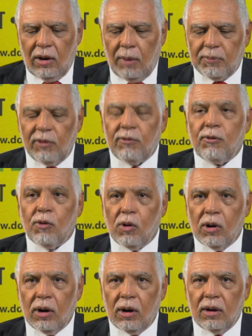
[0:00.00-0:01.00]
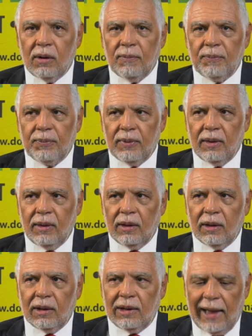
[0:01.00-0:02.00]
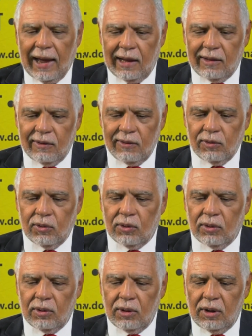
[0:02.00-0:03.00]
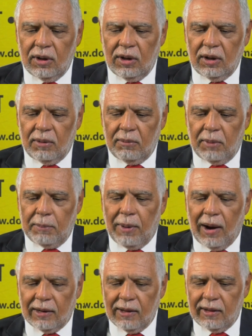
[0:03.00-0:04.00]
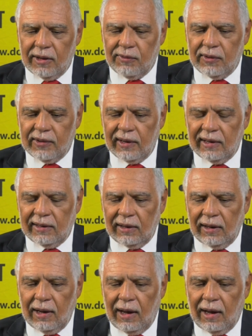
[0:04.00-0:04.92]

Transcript: up to 4 clients to be part of this facility.